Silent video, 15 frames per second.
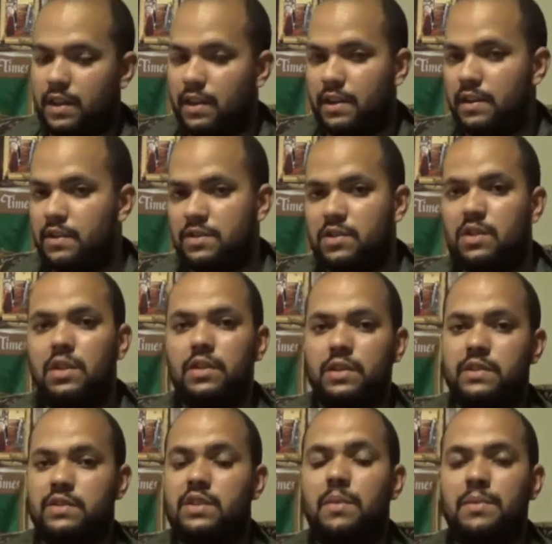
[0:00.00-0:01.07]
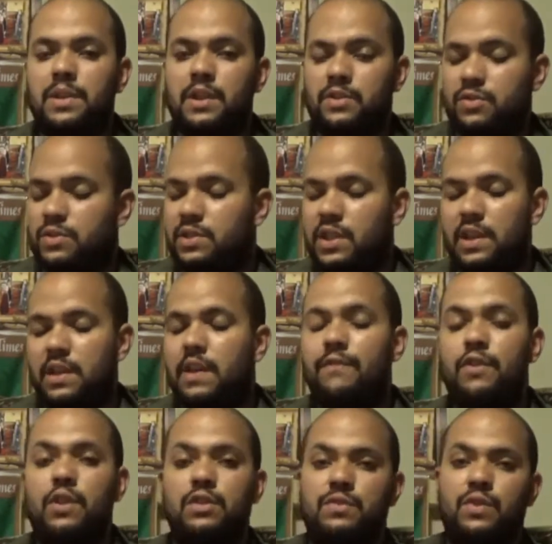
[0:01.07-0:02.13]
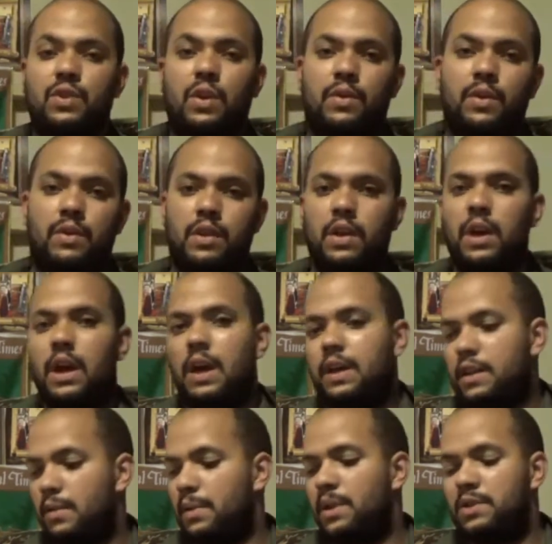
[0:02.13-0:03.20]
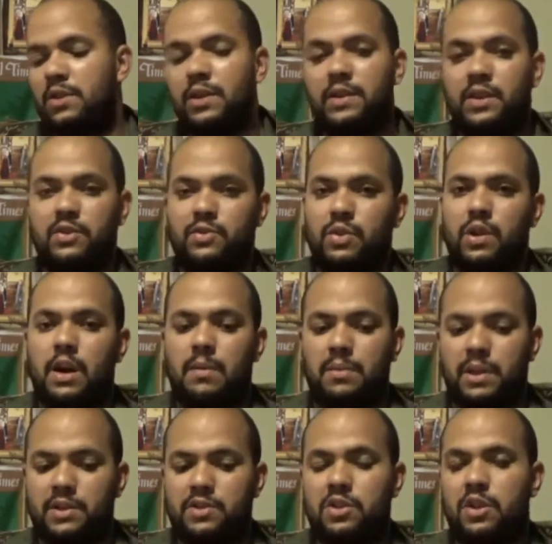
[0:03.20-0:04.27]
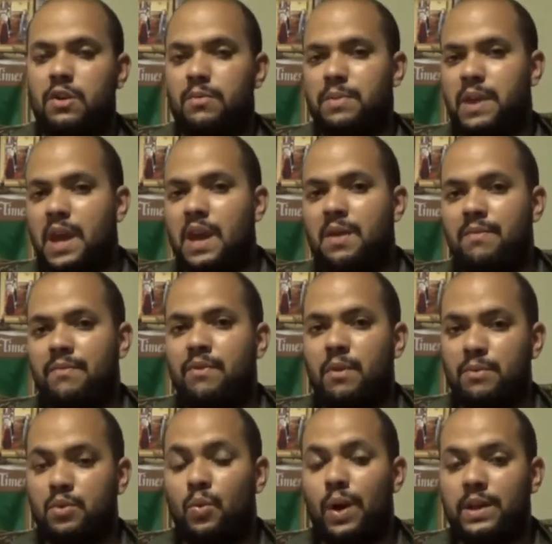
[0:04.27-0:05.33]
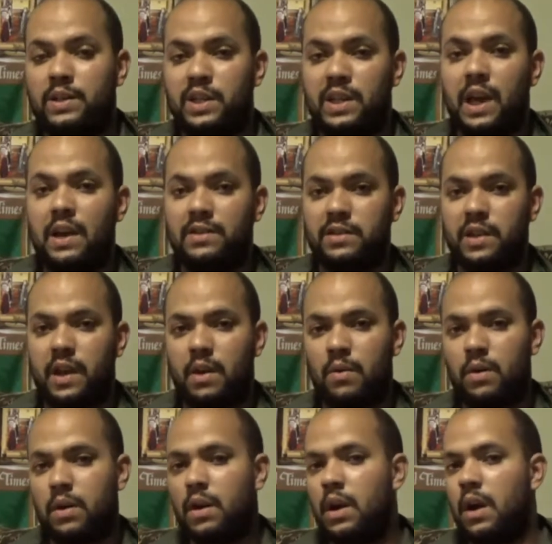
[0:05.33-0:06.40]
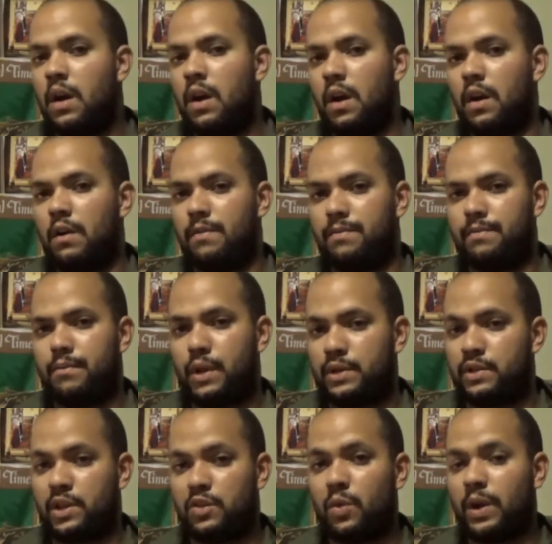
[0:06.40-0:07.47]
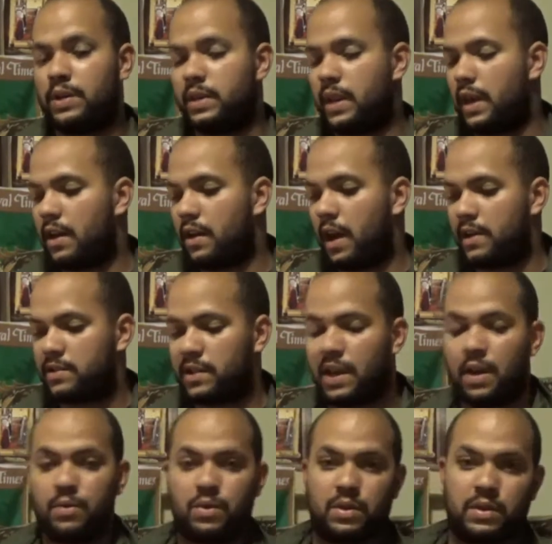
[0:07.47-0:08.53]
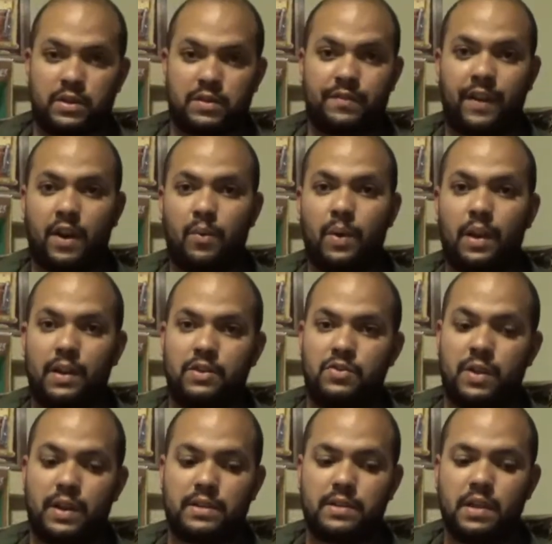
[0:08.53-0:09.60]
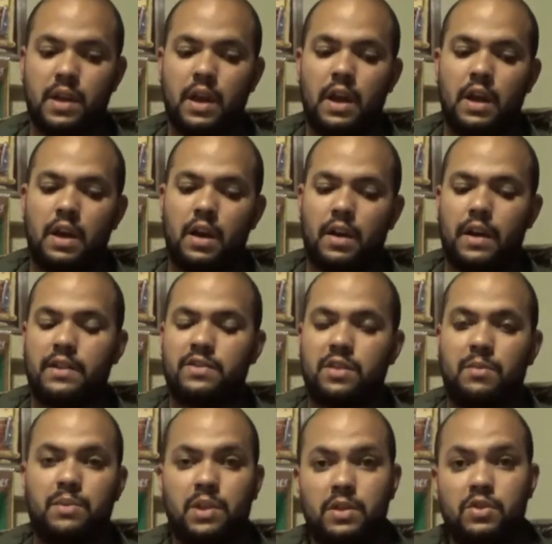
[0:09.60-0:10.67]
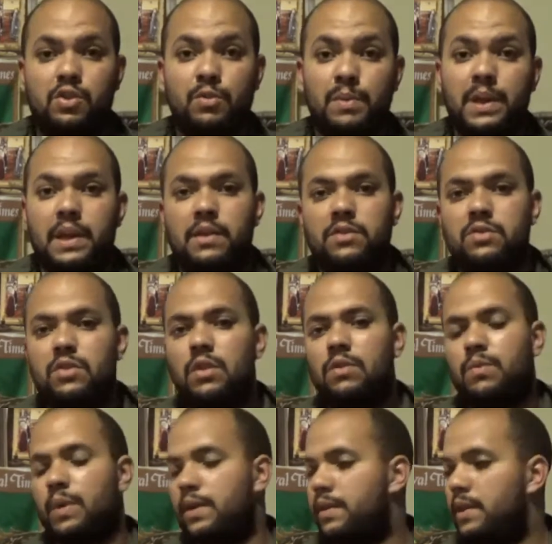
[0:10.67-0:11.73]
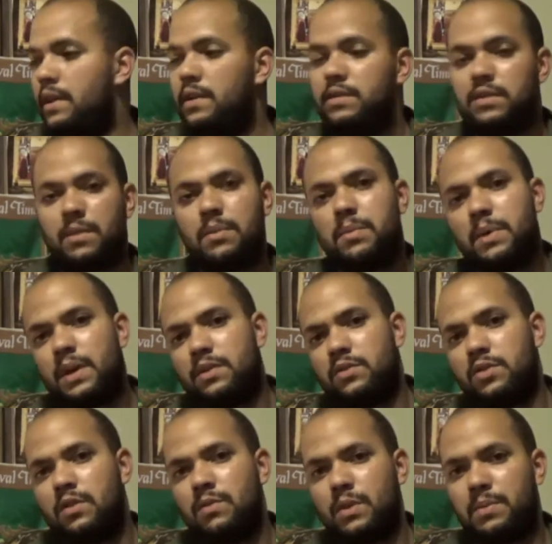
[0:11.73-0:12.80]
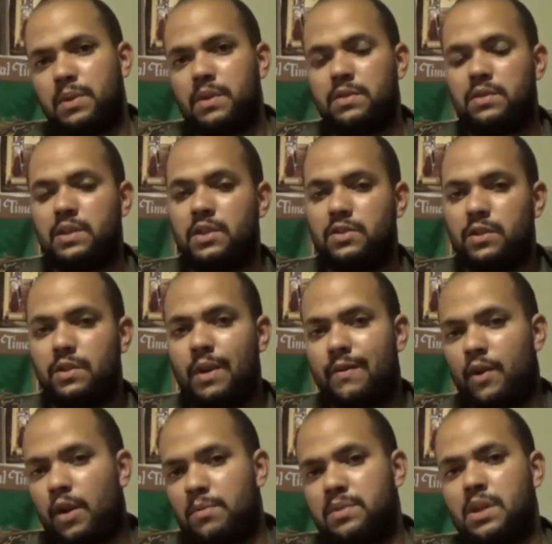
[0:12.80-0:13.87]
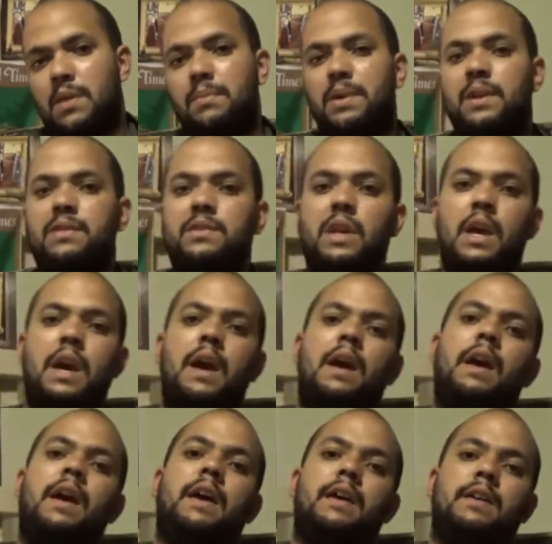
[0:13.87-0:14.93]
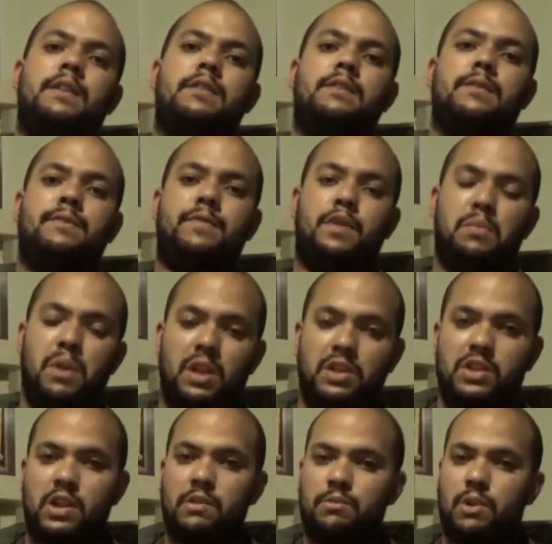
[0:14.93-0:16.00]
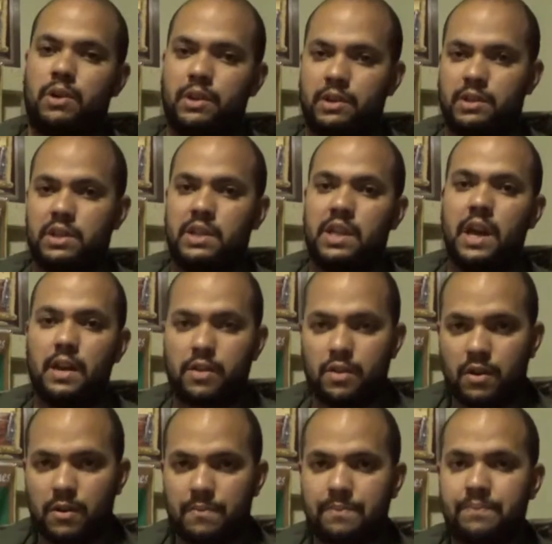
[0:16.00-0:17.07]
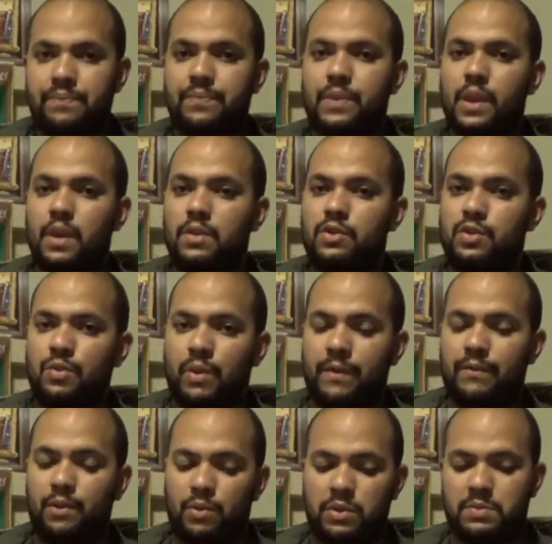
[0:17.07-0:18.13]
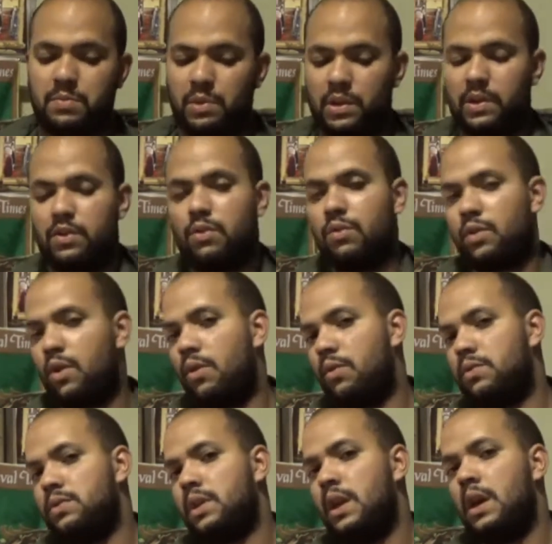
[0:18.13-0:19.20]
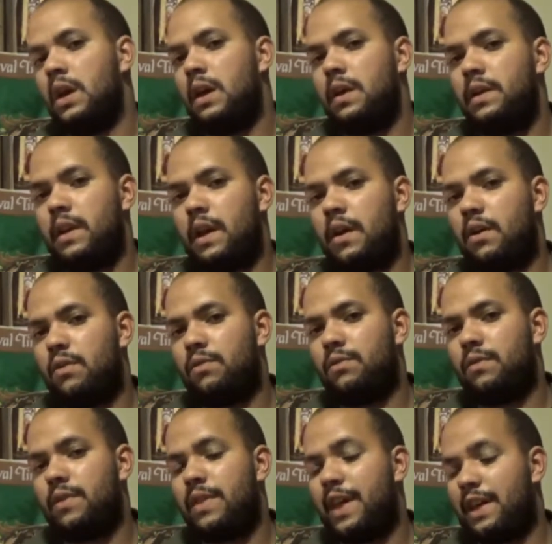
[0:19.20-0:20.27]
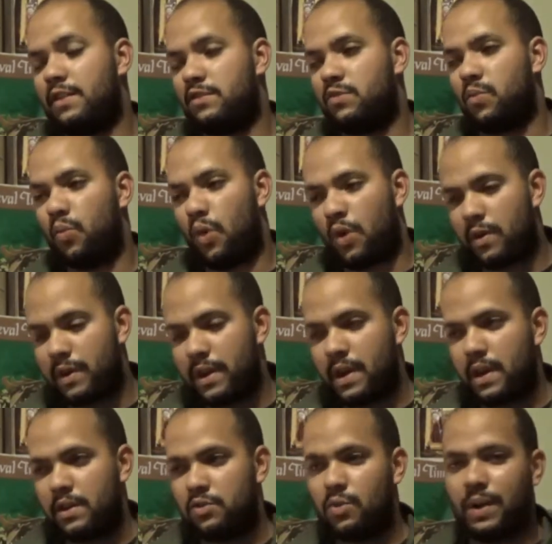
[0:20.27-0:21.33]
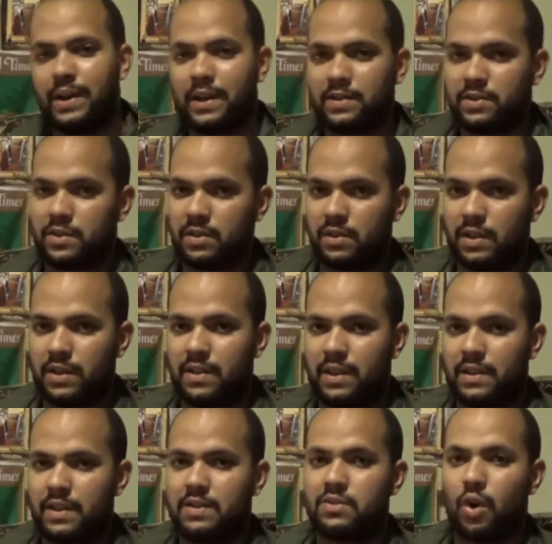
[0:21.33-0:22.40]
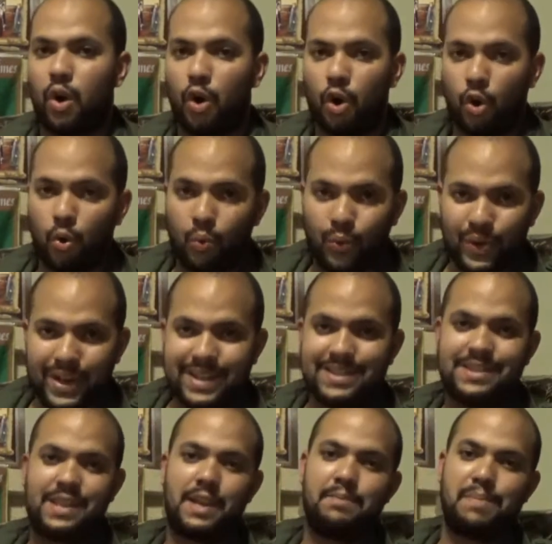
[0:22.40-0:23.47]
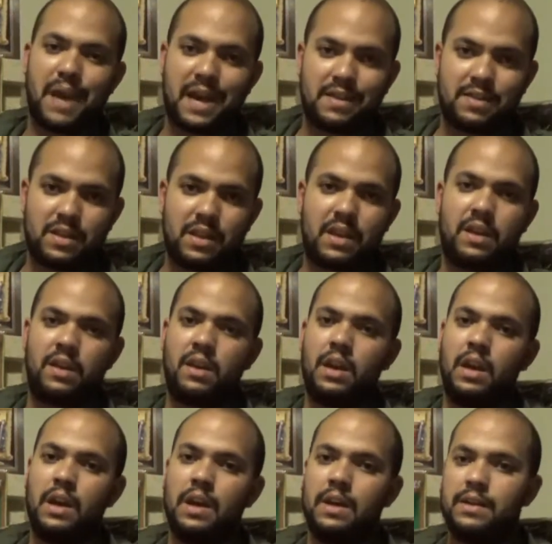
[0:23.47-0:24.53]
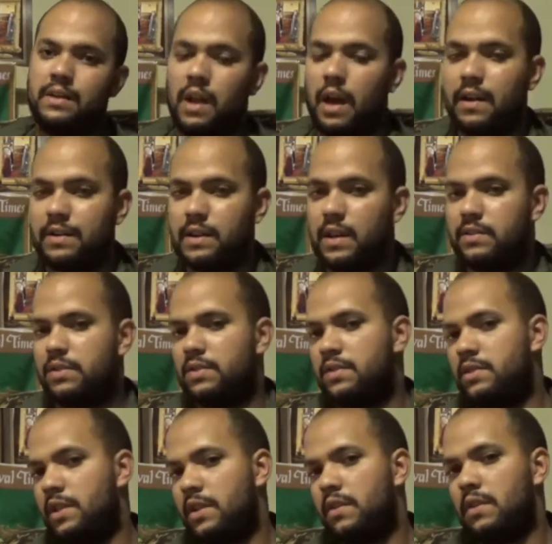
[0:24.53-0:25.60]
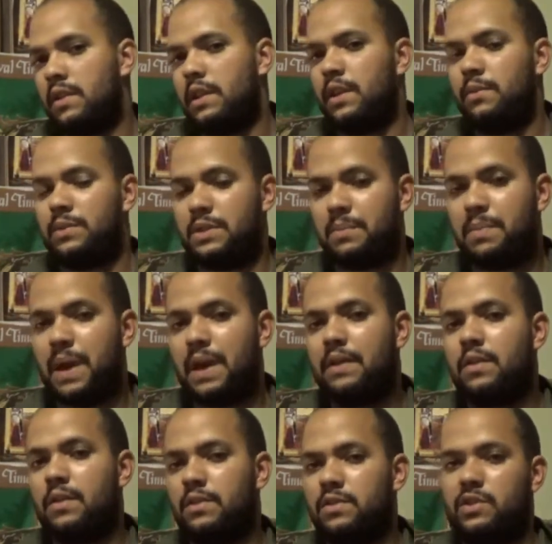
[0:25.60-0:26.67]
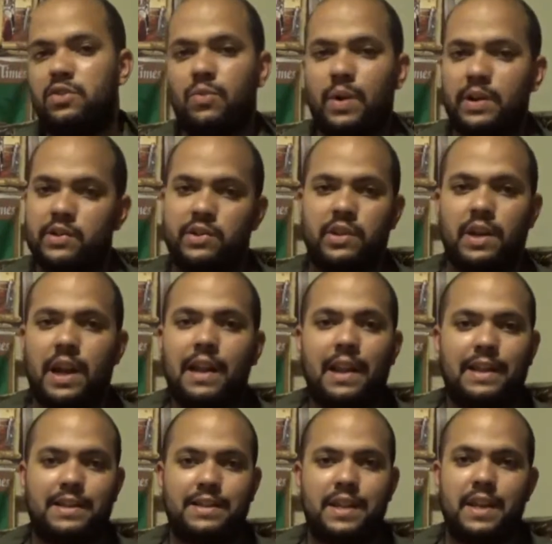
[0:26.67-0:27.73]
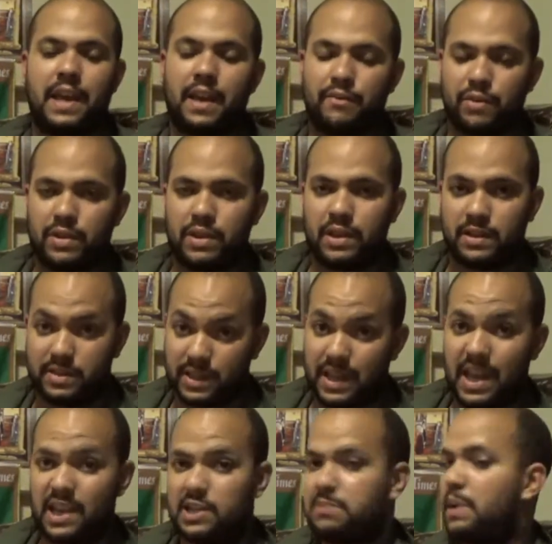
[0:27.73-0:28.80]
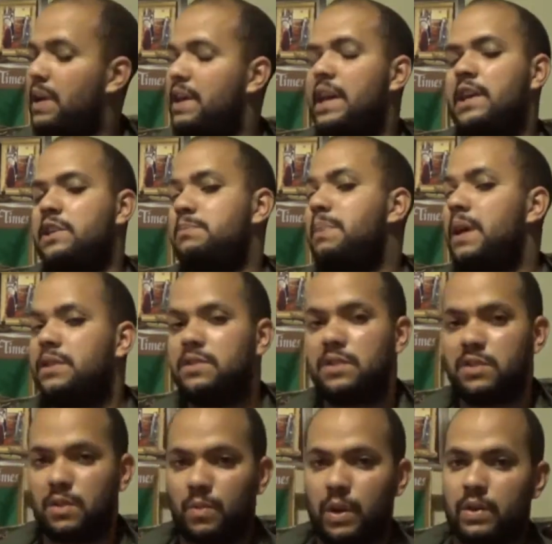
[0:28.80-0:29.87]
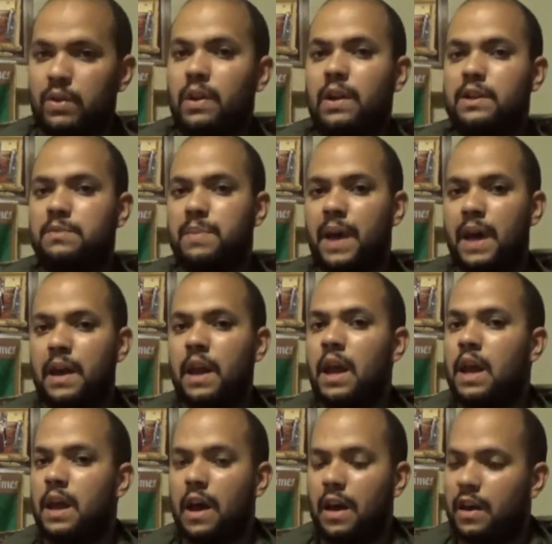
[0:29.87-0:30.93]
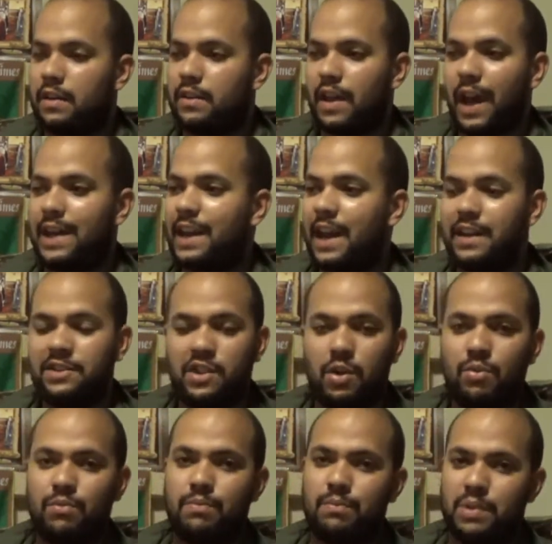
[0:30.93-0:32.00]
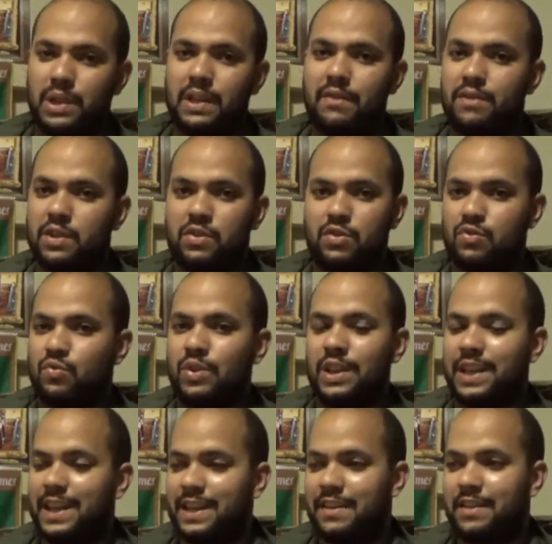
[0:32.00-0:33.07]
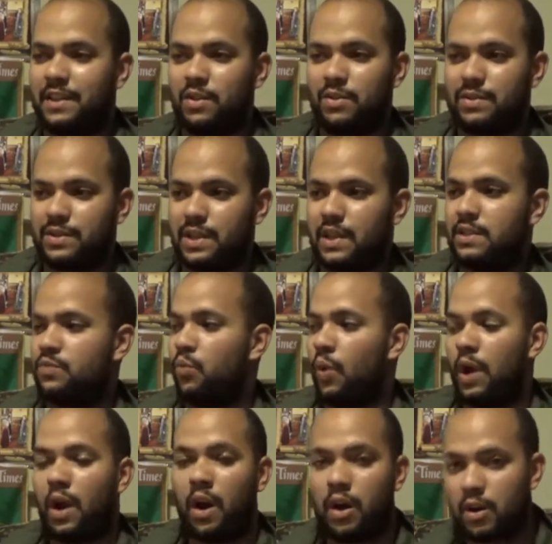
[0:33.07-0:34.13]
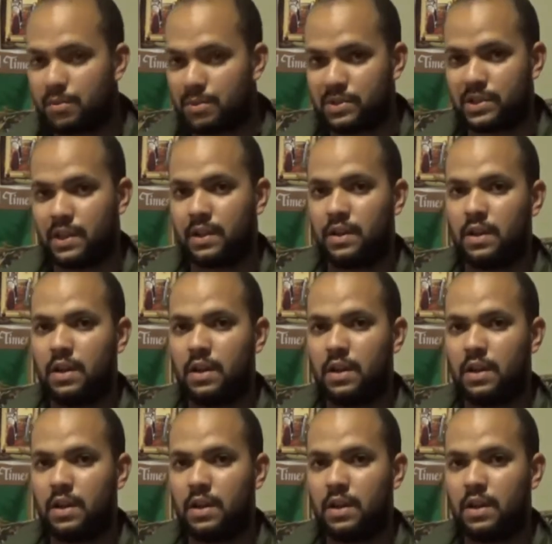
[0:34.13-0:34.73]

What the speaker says: it's clear, it's something that you see, and for those of you who don't know, the military-industrial complex term came from Dwight D. Eisenhower, President Dwight D. Eisenhower in his farewell address, as something to be concerned with. And it is something to be concerned with because essentially you have arms companies and the military working together to influence political goals. Now, that is worrying. Do I necessarily think that it's always a bad thing? Not necessarily. It would depend on the situation, and I like to take everything as a case-by-case basis on whether or not it's bad. I don't believe that there's really anything you can say is 100%